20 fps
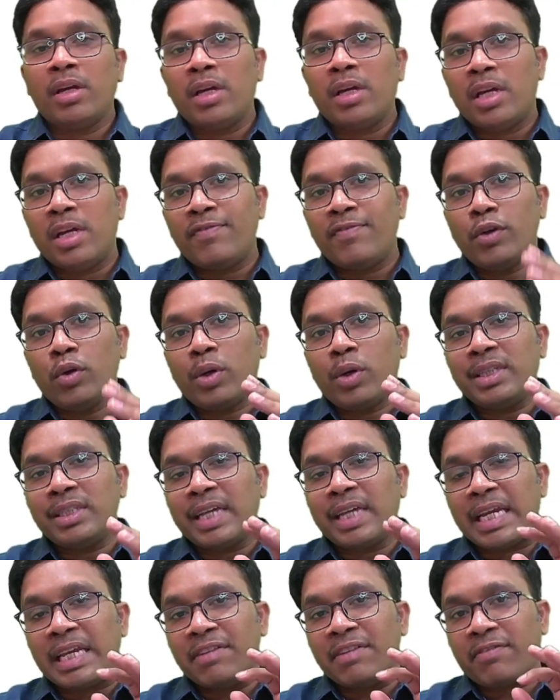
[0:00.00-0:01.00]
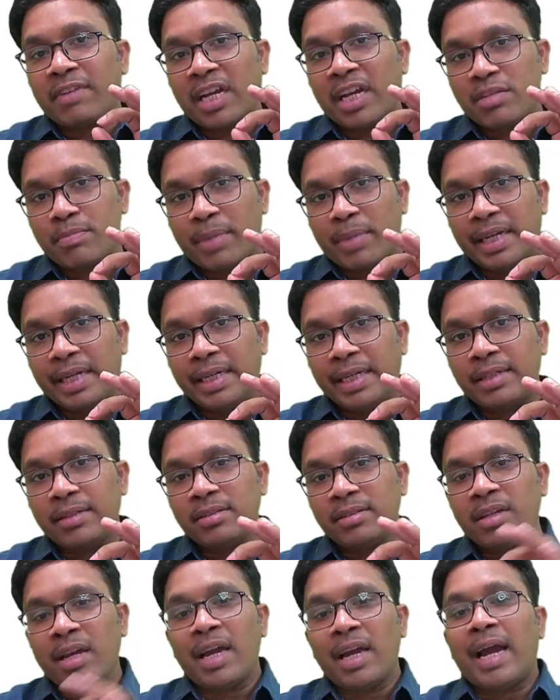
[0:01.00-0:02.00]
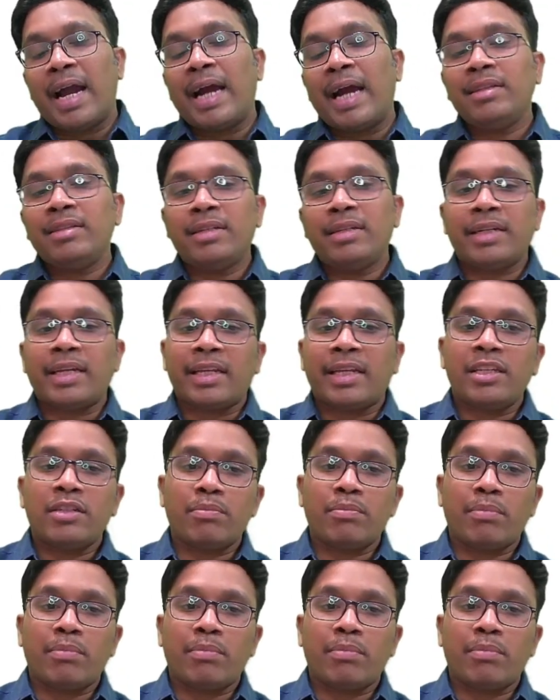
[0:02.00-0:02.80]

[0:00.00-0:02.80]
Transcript: If you look at the infraspinatus and the teres